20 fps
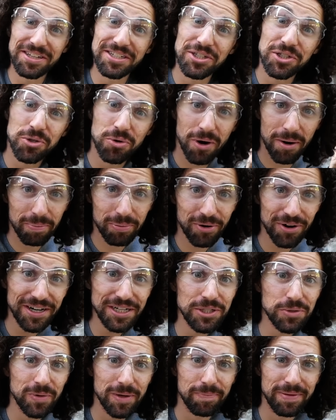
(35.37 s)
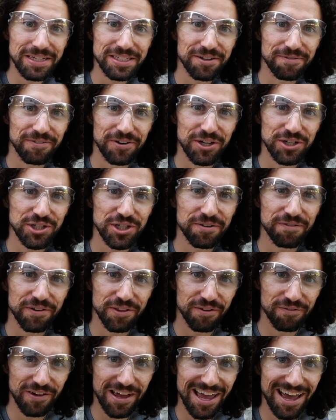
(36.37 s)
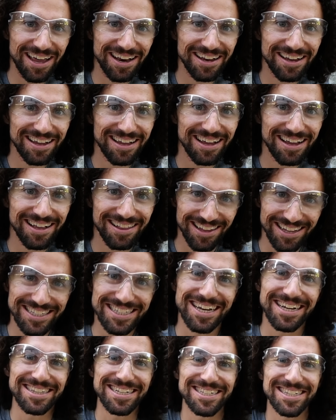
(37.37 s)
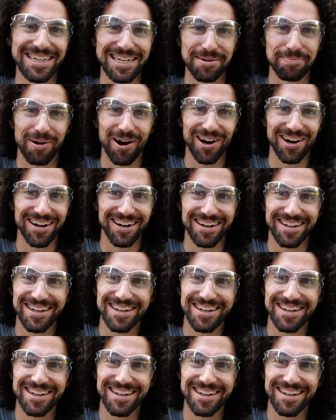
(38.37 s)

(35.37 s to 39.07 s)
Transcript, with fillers: this into a pretty sweet piece of furniture for the van. Let's take this thing apart.